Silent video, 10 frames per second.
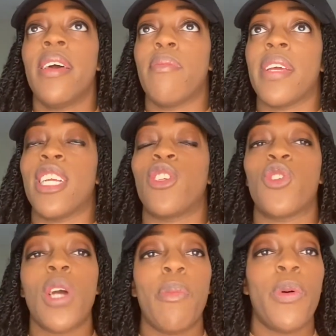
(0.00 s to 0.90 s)
means
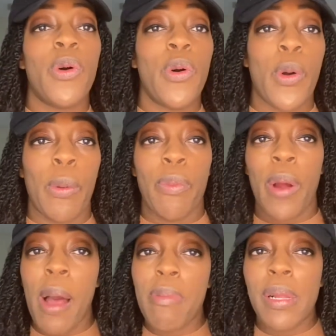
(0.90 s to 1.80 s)
trouble or
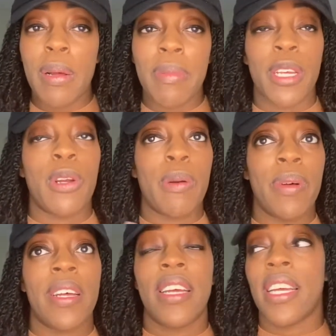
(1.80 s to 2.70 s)
problem, and
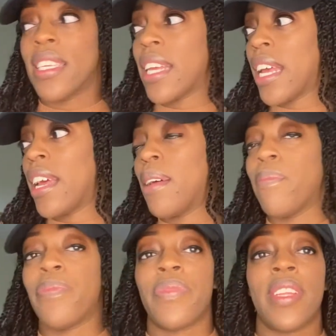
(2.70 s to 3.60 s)
Yoruba is a um,